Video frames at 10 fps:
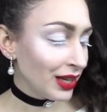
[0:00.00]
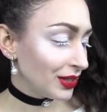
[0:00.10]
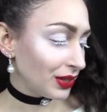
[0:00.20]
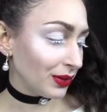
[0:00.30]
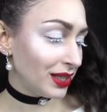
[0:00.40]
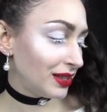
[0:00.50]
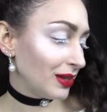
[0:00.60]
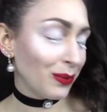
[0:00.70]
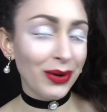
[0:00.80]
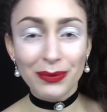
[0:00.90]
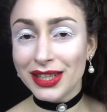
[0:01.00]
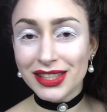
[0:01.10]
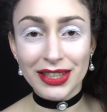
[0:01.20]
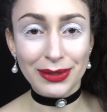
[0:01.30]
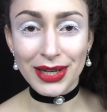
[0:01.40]
So it's a win-win
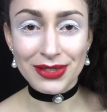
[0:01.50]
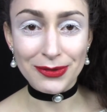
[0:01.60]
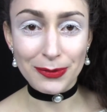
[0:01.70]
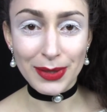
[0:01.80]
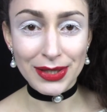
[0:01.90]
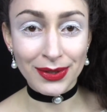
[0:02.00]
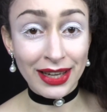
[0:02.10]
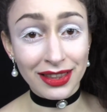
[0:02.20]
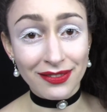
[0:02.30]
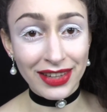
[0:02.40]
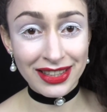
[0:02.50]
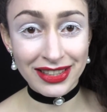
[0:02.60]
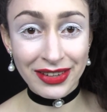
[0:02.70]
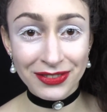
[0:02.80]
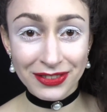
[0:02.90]
situation for me, so I love that
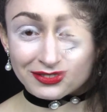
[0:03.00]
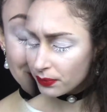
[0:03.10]
stuff.